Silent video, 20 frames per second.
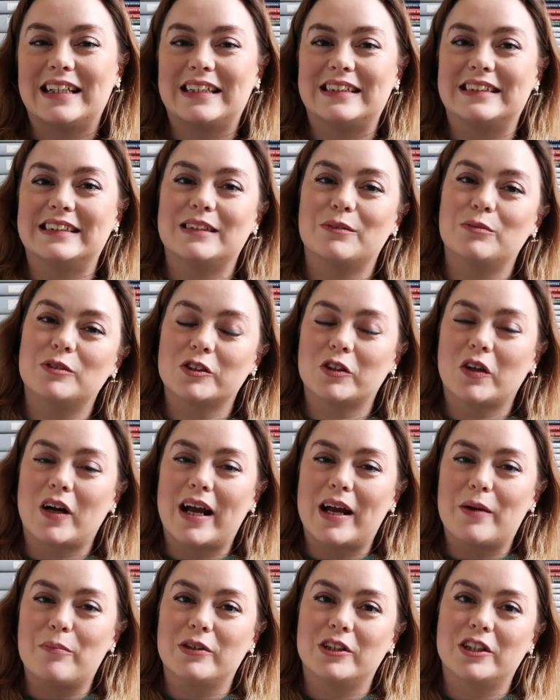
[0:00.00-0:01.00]
and
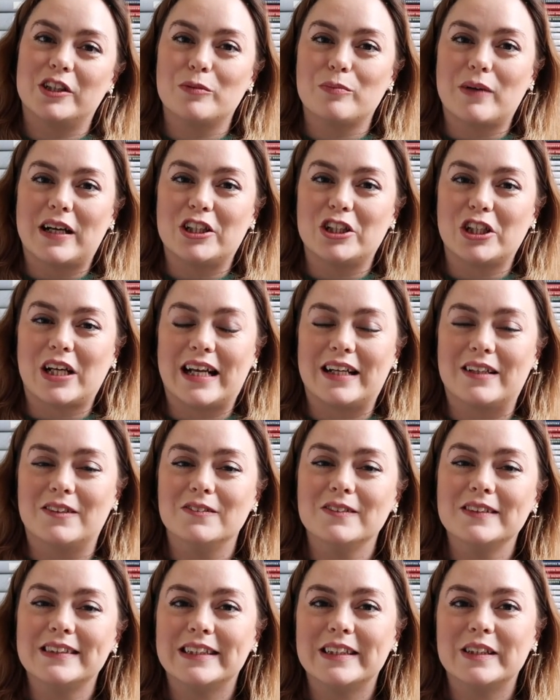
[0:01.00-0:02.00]
subscribe to my
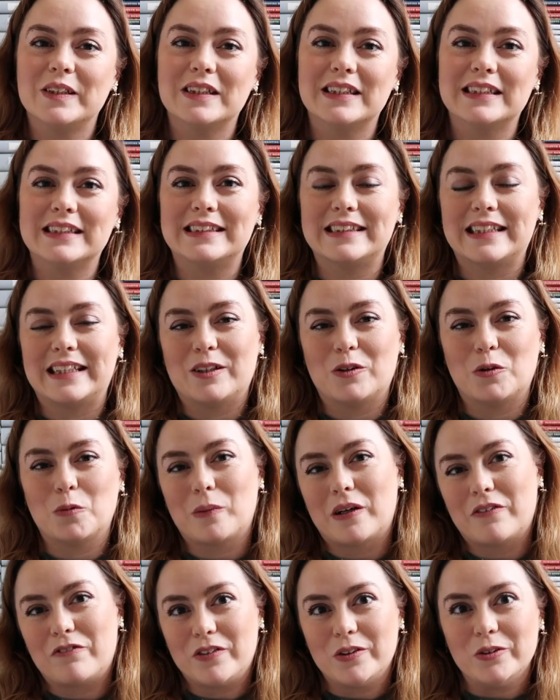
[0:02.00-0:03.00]
channel so you can see all
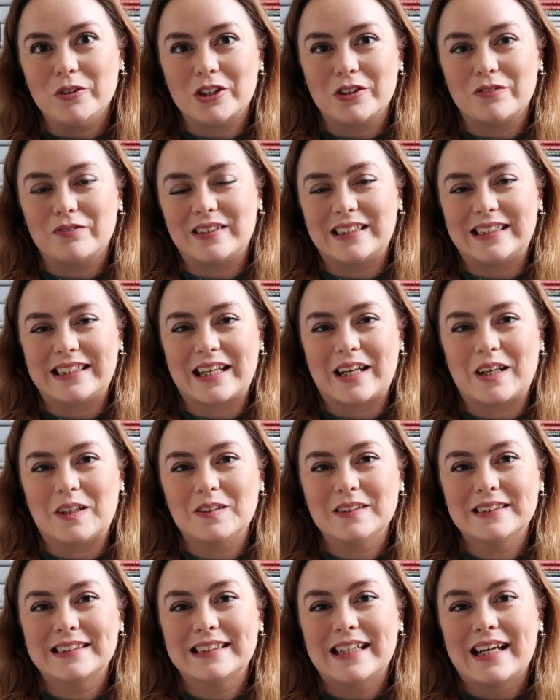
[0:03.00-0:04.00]
my future
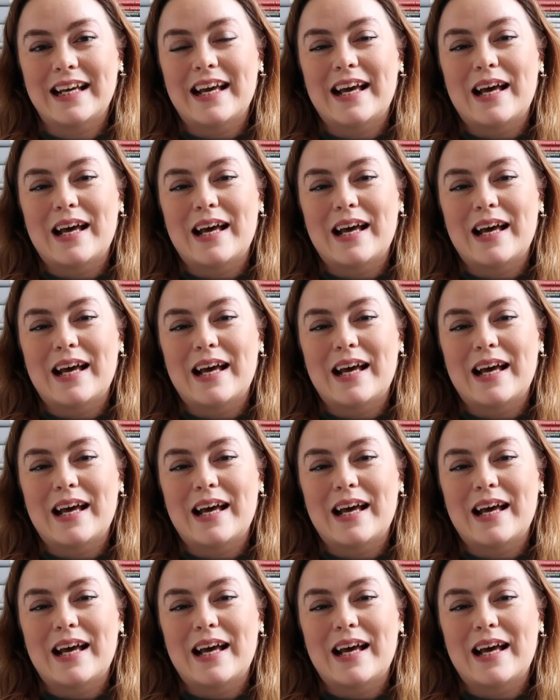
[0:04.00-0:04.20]
videos.